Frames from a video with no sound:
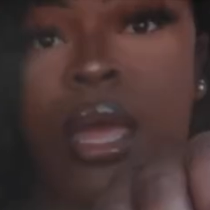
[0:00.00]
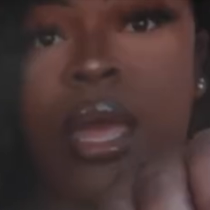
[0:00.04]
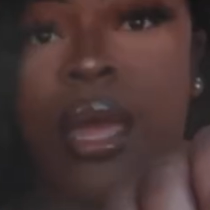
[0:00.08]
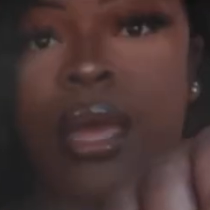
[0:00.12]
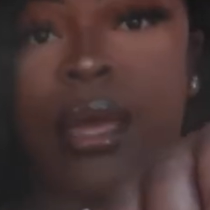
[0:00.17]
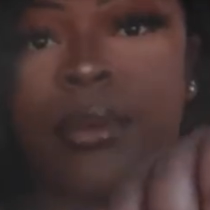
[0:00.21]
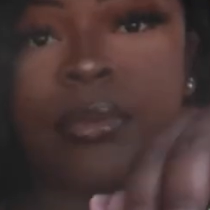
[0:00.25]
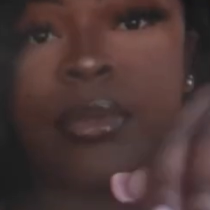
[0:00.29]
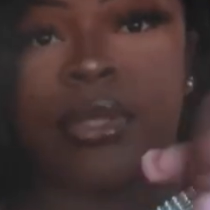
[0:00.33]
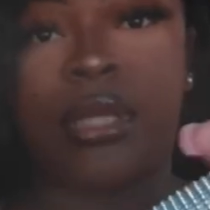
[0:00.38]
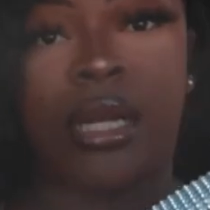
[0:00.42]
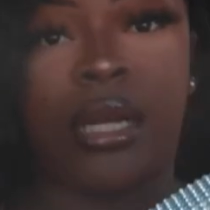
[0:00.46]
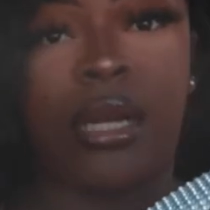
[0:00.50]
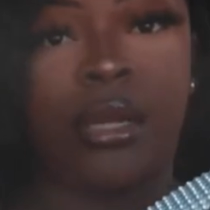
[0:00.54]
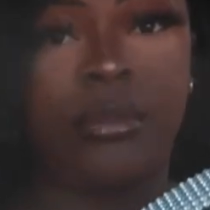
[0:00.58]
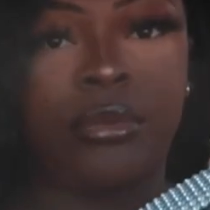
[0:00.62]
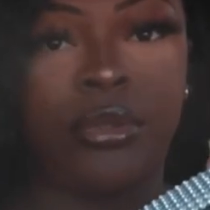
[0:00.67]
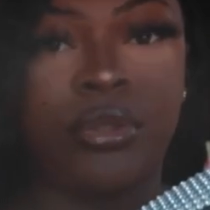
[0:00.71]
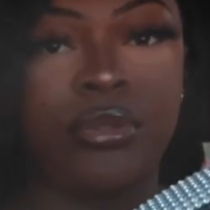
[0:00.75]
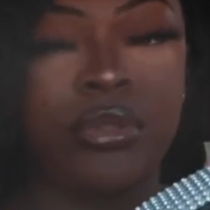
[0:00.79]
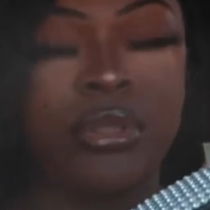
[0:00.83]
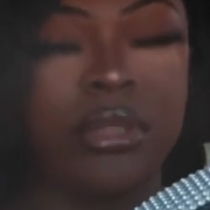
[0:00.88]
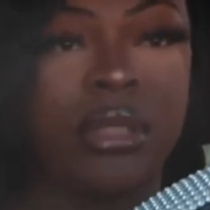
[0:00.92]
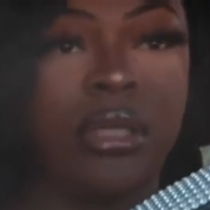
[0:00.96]
happy that I'm
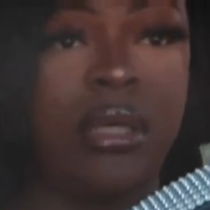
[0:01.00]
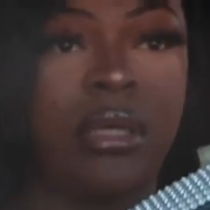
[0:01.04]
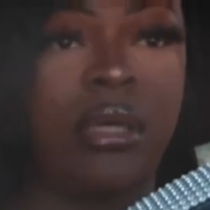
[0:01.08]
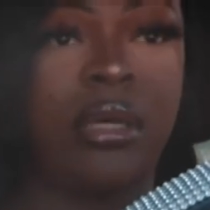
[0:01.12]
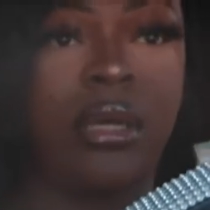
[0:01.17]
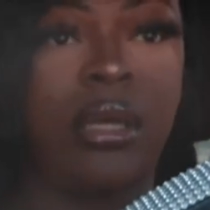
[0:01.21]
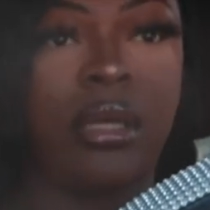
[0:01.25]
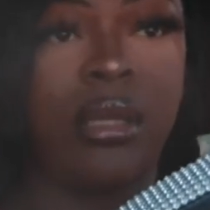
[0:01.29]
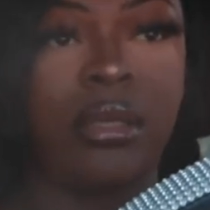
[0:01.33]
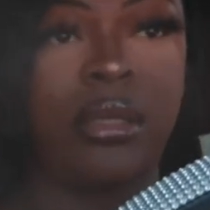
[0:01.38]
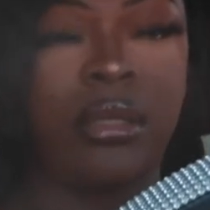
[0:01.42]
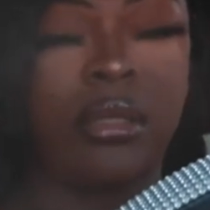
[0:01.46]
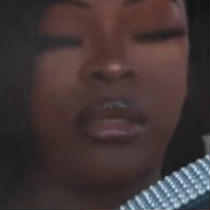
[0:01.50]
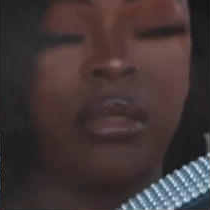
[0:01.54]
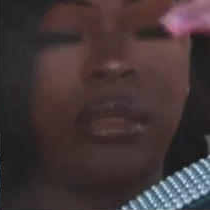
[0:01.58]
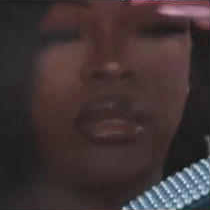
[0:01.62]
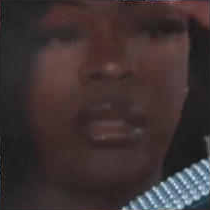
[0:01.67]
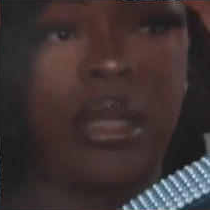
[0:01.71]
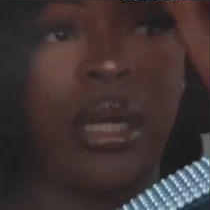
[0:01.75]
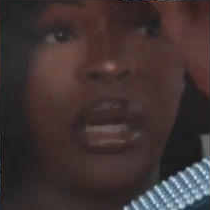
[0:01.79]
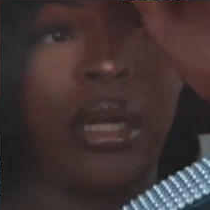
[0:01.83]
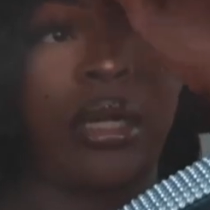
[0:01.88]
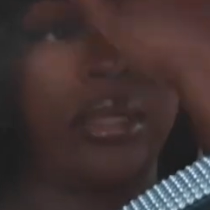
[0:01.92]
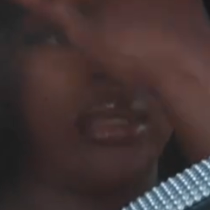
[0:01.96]
using a color
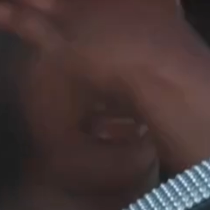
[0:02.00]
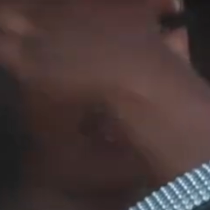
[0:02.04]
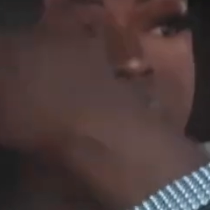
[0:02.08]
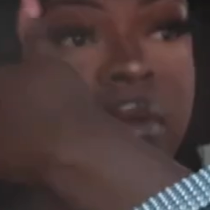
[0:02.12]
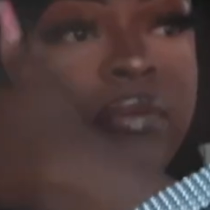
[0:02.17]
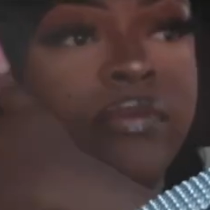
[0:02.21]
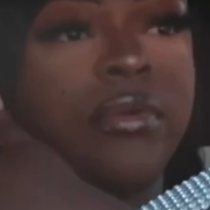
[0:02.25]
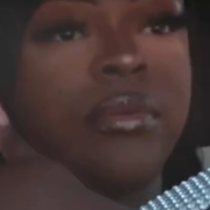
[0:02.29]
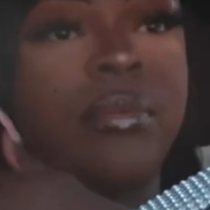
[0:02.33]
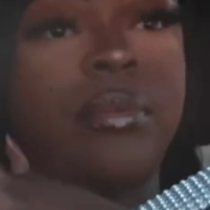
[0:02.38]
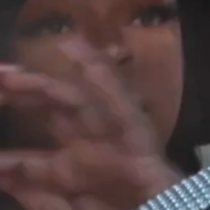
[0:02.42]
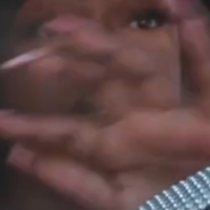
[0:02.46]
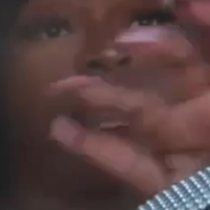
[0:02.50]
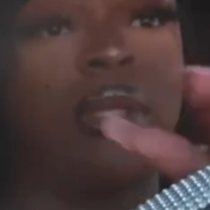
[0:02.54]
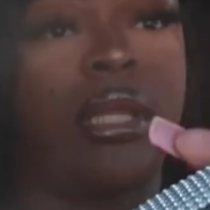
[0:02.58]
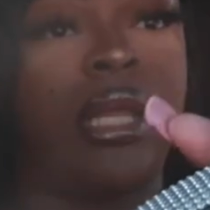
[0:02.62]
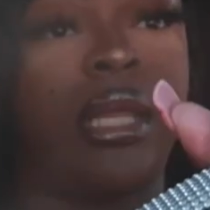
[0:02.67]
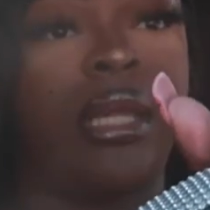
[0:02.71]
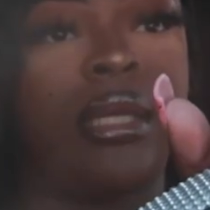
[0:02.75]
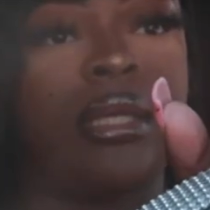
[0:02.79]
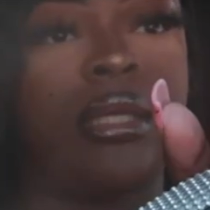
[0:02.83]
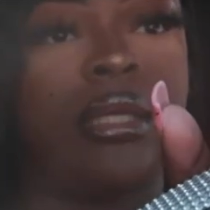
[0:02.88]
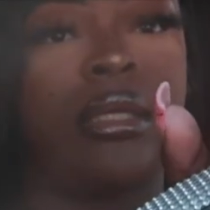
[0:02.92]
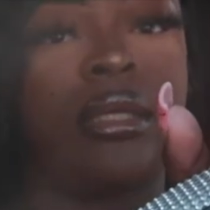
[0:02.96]
that I never would
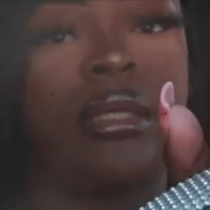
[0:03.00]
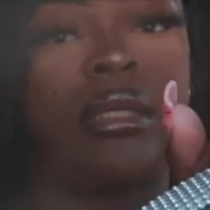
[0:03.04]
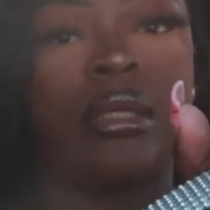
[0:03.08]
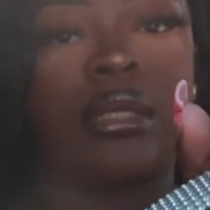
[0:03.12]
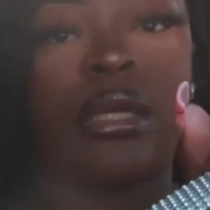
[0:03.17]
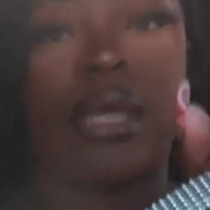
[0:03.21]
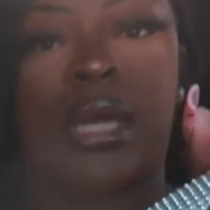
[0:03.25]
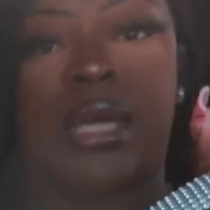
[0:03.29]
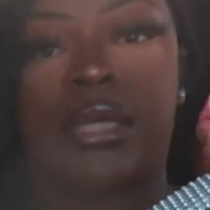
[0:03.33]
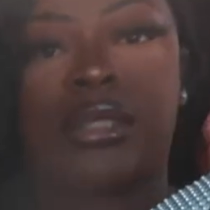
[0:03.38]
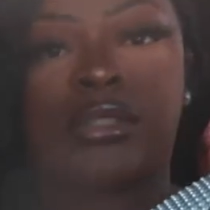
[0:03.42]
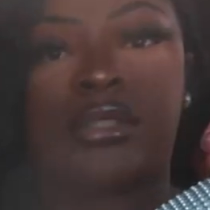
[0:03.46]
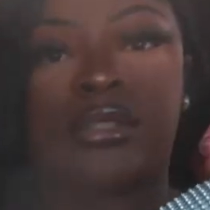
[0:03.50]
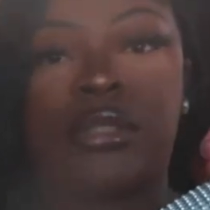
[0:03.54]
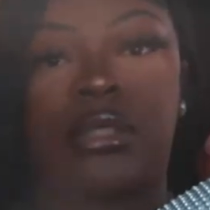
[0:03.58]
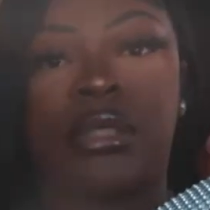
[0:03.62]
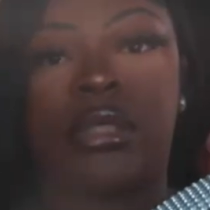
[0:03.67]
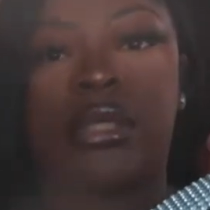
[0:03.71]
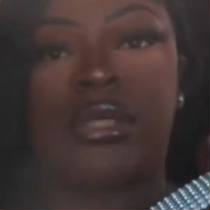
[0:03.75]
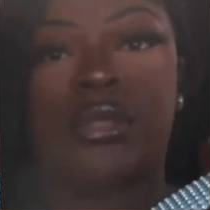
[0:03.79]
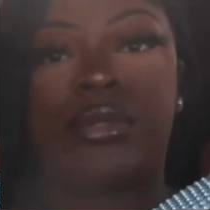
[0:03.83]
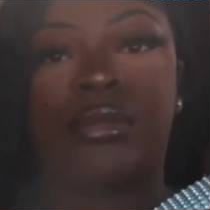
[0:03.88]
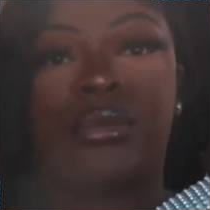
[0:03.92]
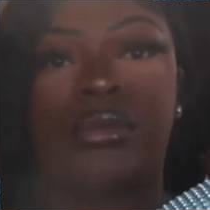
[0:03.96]
like
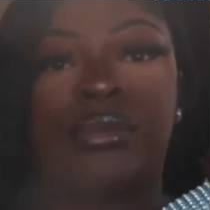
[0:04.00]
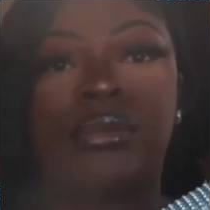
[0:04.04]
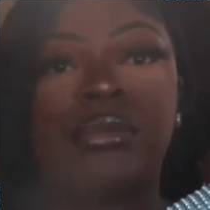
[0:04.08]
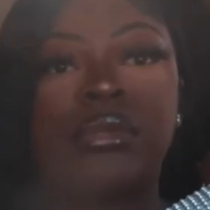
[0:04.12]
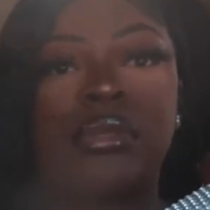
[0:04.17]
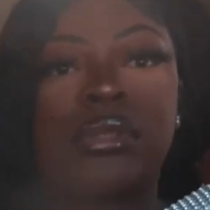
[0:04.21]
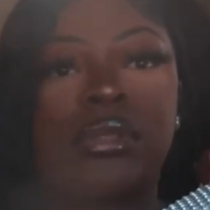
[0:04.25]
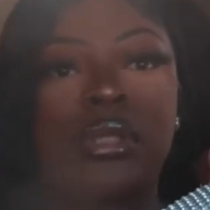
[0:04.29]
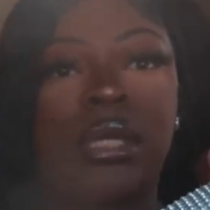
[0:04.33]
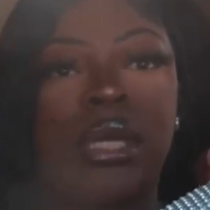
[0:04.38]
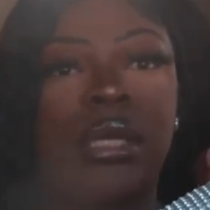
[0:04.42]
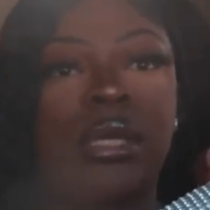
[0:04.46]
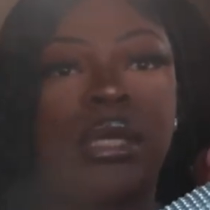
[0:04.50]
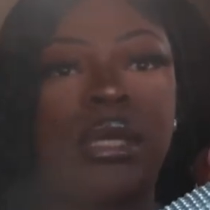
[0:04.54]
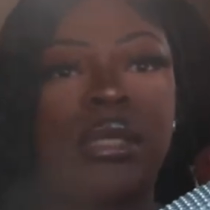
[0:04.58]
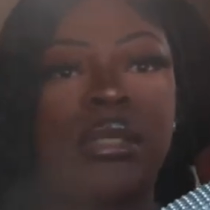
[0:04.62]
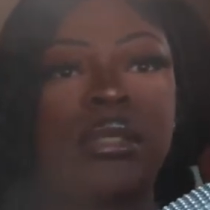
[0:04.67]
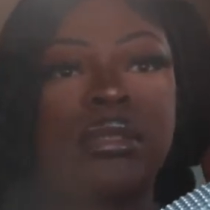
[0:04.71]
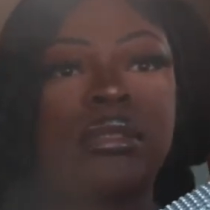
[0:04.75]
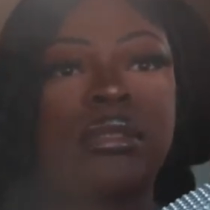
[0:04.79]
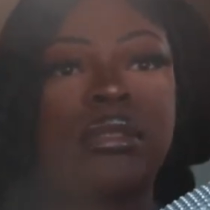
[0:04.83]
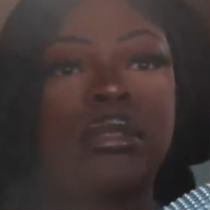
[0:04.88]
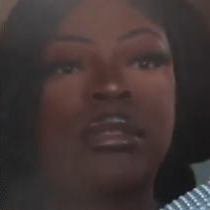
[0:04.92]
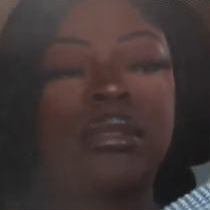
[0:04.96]
actually use, I
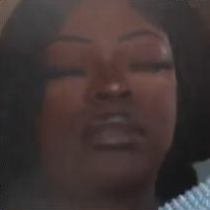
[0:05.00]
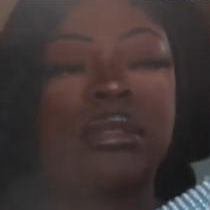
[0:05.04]
guess.